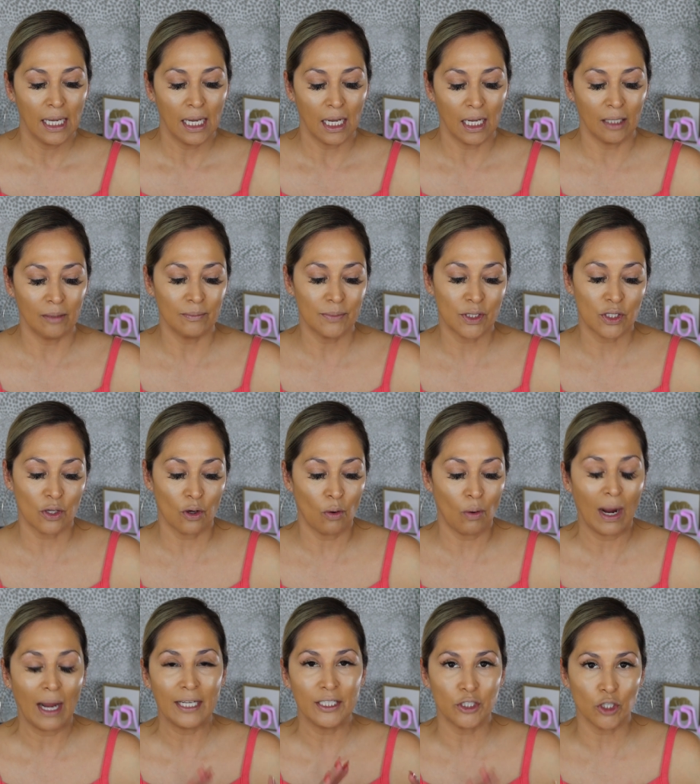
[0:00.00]
Um, so
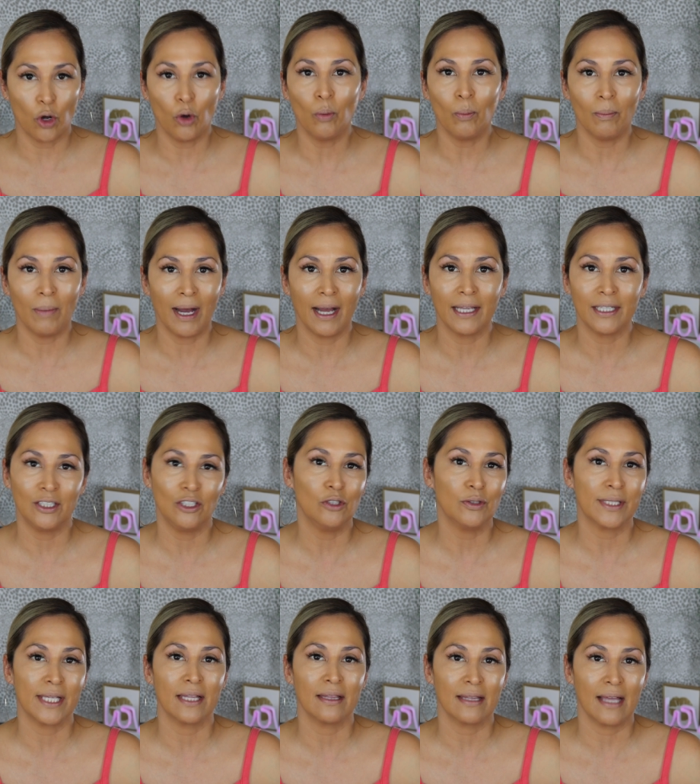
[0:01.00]
I don't mind
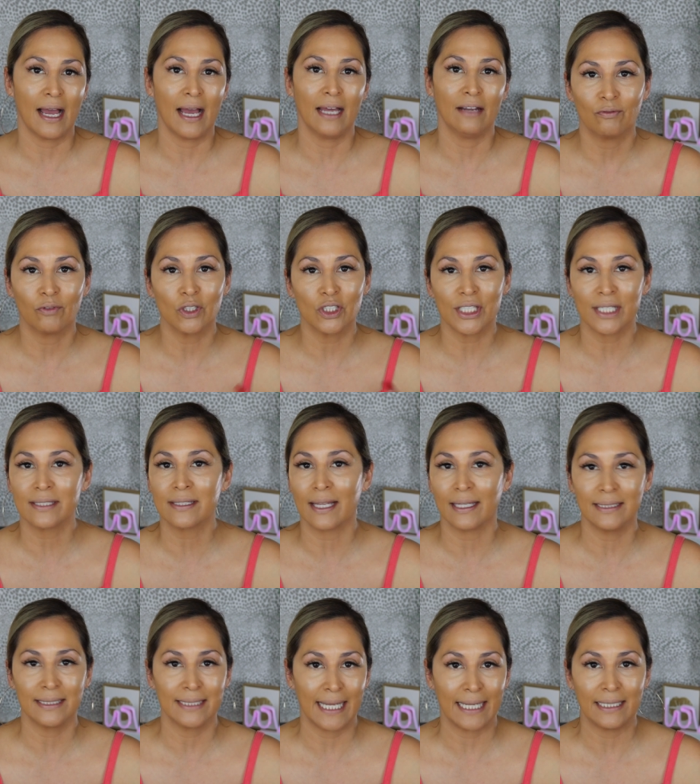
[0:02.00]
using that for just
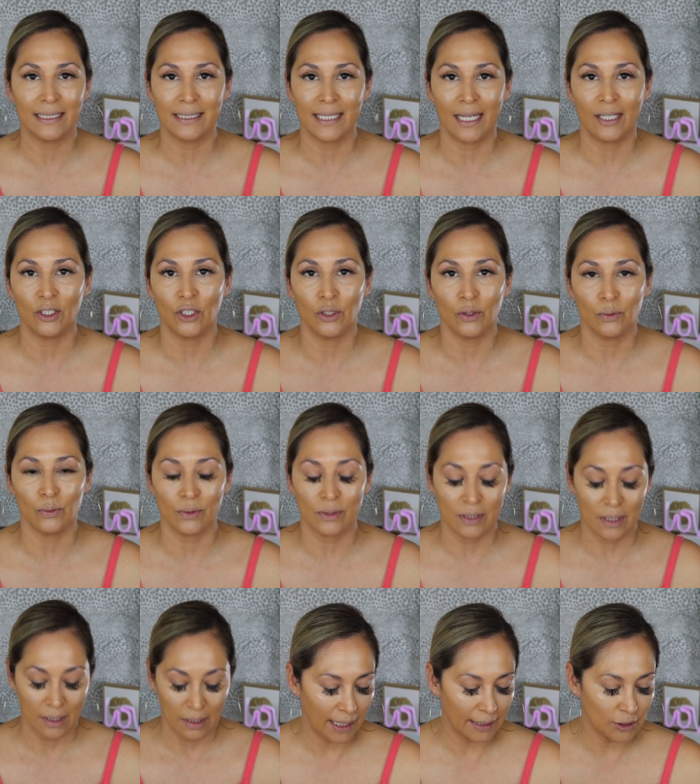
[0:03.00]
like day-to-day -day
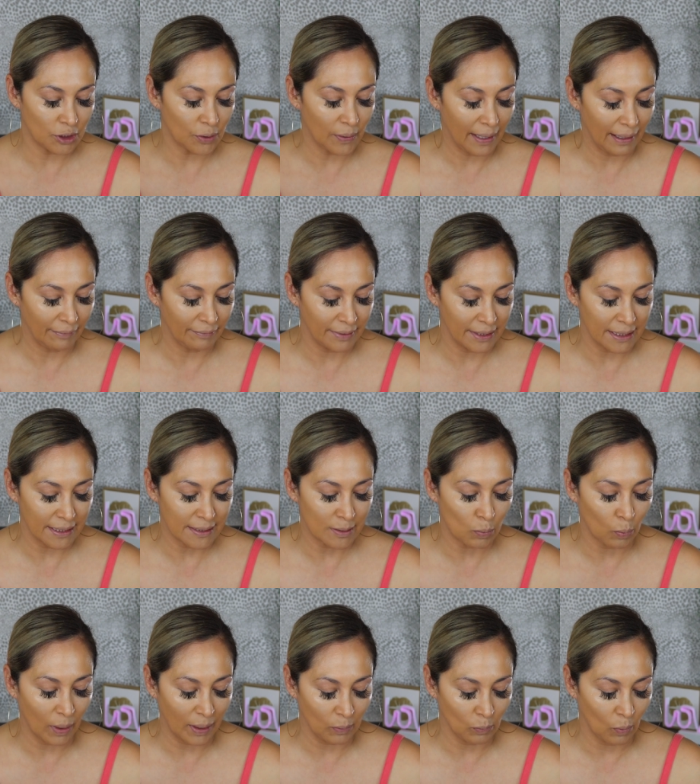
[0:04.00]
use. I do have this
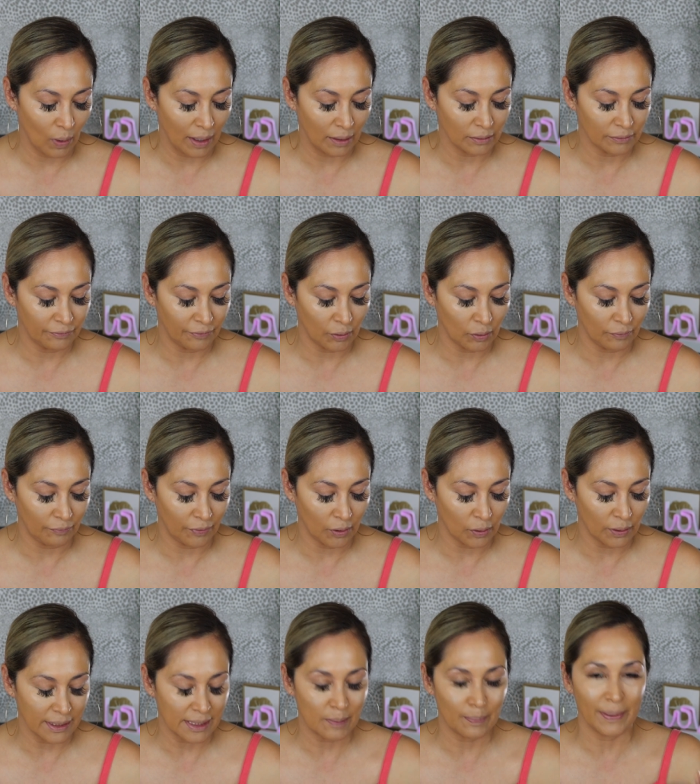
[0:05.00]
Wet n Wild Photo
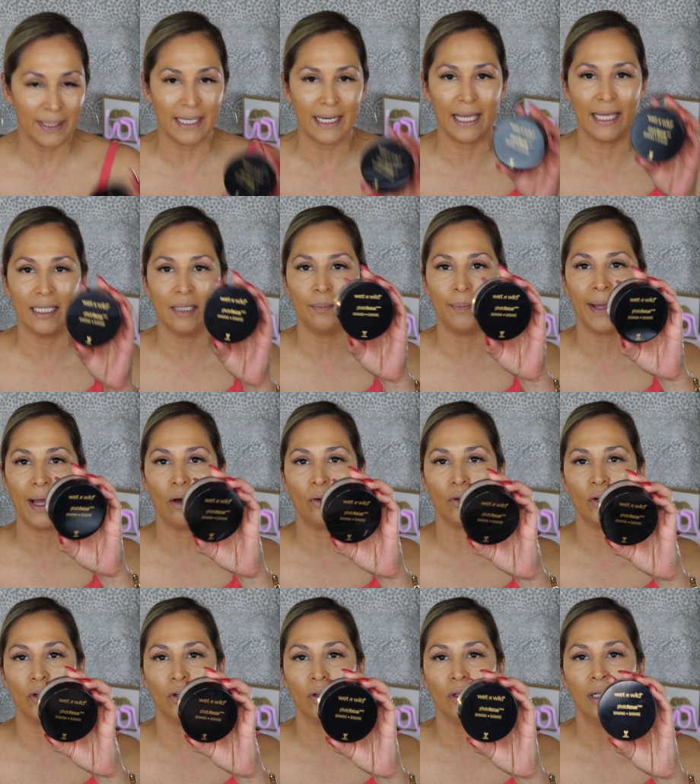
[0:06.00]
Focus Banana
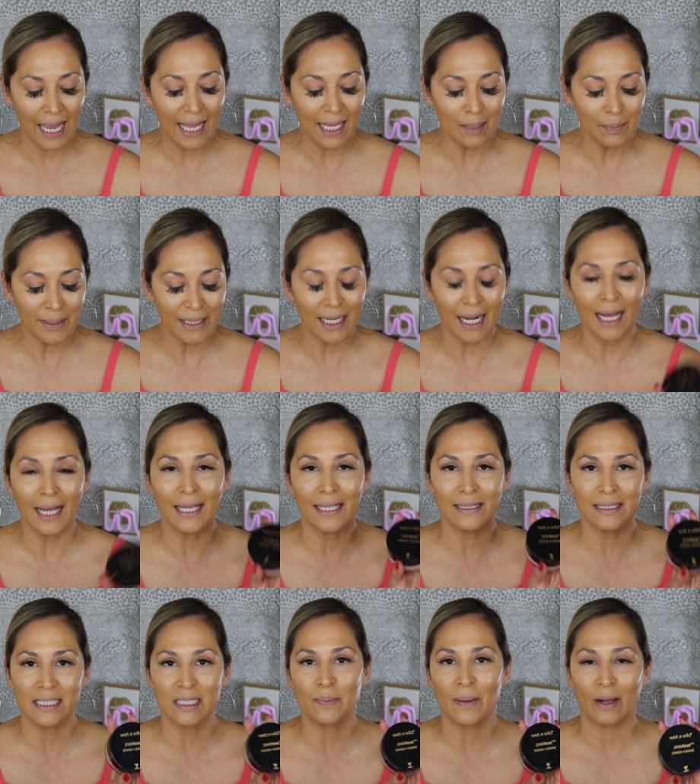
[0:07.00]
Powder. I have been eyeing
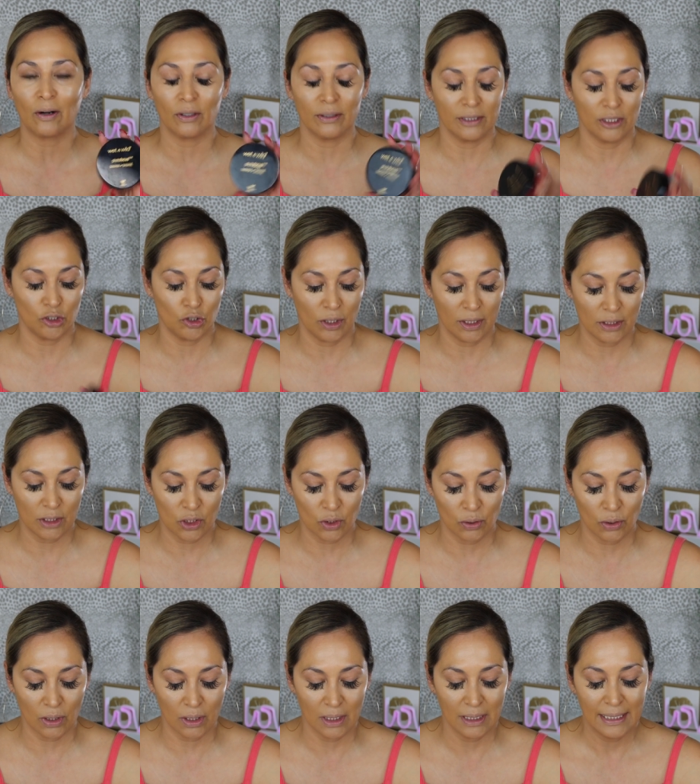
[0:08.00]
this powder at the
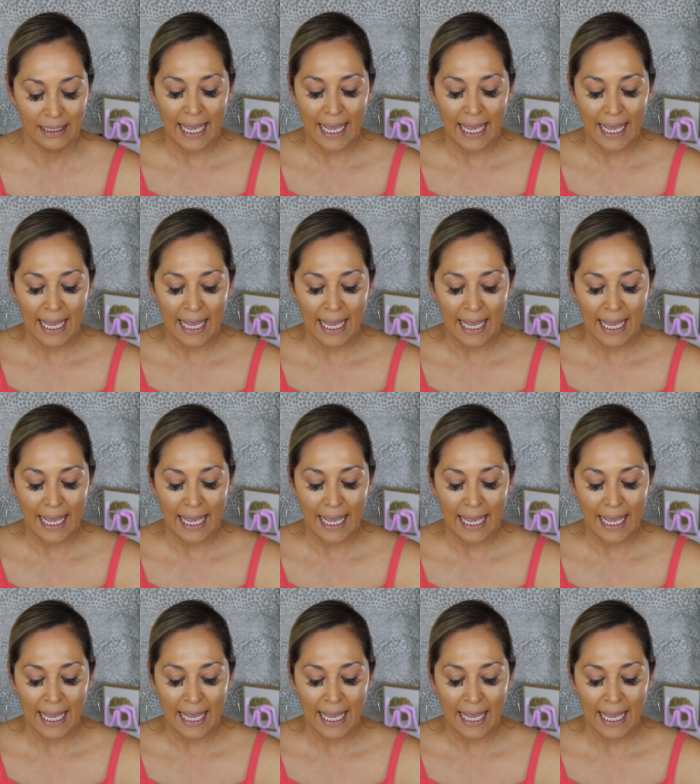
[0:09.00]
drugstore